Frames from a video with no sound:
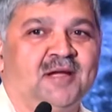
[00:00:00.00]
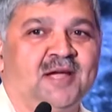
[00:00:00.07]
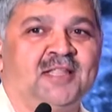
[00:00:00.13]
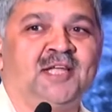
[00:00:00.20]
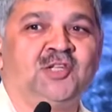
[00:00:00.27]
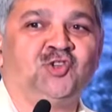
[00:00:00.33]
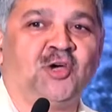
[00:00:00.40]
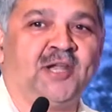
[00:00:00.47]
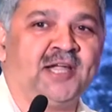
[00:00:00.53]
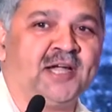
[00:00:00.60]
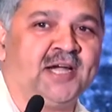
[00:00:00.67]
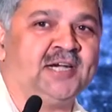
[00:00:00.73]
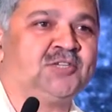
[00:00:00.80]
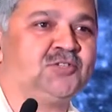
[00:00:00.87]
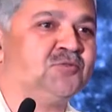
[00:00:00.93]
and they're joining
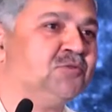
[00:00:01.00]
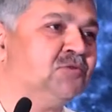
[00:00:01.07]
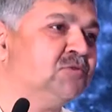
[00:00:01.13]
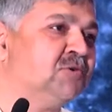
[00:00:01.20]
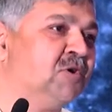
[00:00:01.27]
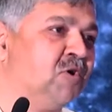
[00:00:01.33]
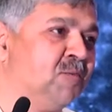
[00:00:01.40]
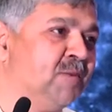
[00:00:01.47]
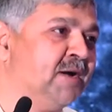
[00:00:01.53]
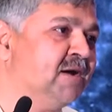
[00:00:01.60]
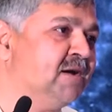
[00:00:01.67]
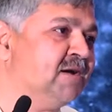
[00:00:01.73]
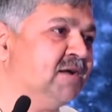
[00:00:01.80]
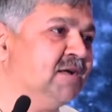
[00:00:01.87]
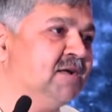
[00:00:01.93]
hands to government
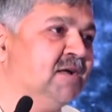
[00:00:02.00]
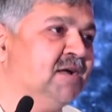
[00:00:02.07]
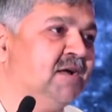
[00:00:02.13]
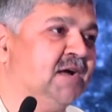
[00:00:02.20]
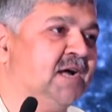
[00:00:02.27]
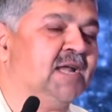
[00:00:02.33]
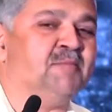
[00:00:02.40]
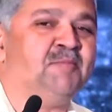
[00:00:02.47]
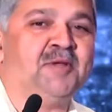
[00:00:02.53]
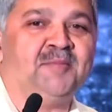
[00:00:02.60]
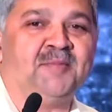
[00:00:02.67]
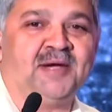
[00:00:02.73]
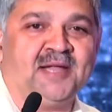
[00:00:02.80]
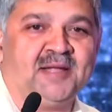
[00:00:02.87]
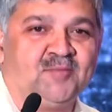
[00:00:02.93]
and
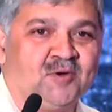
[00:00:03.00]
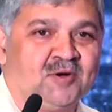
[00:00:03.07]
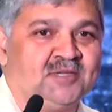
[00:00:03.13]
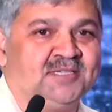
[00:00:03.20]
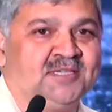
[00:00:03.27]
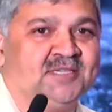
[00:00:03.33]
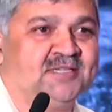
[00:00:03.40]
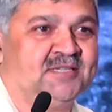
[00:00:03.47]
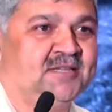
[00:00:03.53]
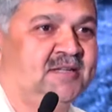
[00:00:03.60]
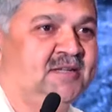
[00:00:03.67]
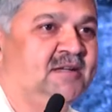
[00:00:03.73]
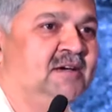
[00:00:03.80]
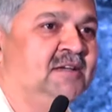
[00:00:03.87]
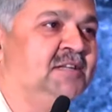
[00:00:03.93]
implementing policies.
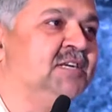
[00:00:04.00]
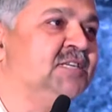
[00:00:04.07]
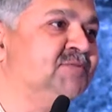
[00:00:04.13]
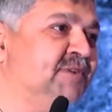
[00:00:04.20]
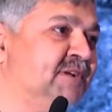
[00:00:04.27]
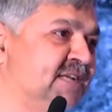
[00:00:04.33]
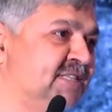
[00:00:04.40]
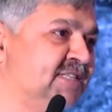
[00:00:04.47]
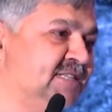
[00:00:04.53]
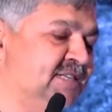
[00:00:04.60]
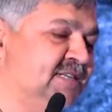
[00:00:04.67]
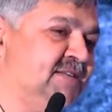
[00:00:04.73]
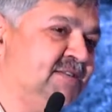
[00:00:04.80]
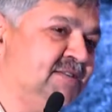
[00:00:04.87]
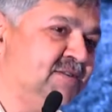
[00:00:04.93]
Results we can
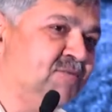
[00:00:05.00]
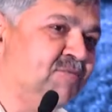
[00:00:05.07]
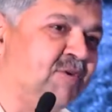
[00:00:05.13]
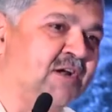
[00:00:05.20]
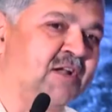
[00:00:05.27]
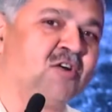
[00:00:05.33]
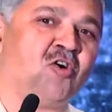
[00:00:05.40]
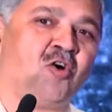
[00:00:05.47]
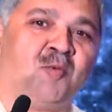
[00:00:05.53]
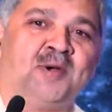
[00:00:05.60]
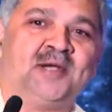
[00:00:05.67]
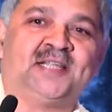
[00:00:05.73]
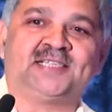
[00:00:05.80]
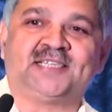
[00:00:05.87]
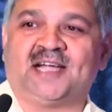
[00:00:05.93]
see, whatever
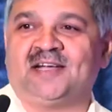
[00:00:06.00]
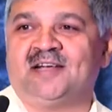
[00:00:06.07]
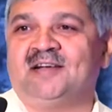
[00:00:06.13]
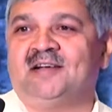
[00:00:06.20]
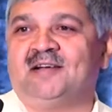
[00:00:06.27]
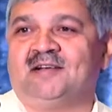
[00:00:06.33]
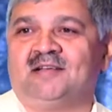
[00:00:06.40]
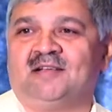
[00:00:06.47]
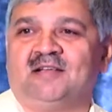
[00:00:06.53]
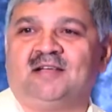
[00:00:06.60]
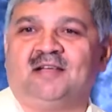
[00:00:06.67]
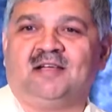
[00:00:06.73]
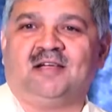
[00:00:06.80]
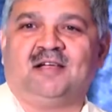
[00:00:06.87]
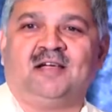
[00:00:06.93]
government decided
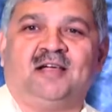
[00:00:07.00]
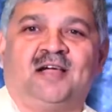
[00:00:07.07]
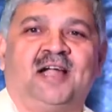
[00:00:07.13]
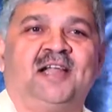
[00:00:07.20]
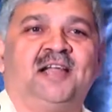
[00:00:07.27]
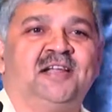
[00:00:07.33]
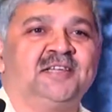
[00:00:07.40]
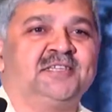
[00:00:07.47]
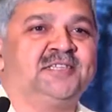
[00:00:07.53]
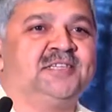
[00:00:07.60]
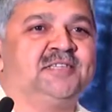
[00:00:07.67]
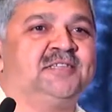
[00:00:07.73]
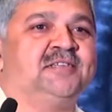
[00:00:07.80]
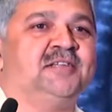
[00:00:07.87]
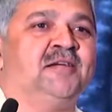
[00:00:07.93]
and
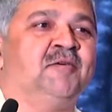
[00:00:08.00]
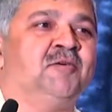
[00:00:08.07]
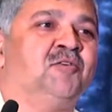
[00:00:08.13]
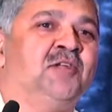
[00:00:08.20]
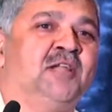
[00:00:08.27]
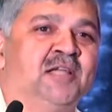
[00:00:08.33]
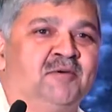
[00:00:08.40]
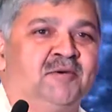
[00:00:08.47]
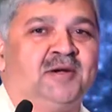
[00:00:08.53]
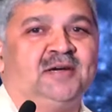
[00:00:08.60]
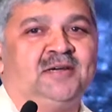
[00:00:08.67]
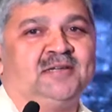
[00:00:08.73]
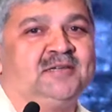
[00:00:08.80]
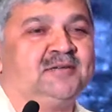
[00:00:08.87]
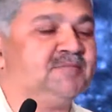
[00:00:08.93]
industries able to deliver it.